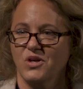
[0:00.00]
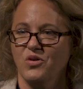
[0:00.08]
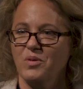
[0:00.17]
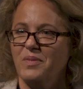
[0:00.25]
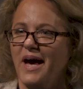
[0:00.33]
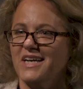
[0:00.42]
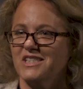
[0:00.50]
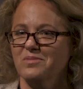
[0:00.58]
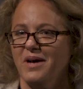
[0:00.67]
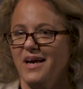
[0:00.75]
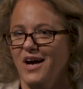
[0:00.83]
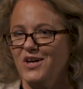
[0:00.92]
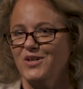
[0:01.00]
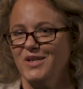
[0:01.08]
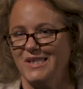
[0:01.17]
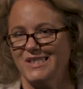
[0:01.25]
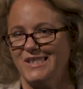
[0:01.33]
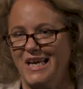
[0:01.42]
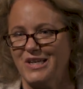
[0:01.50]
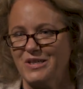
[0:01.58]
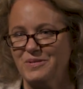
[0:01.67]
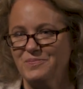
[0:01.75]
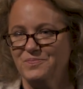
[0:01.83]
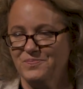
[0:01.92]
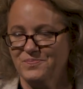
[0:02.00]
Going back to my uncle in the Seder,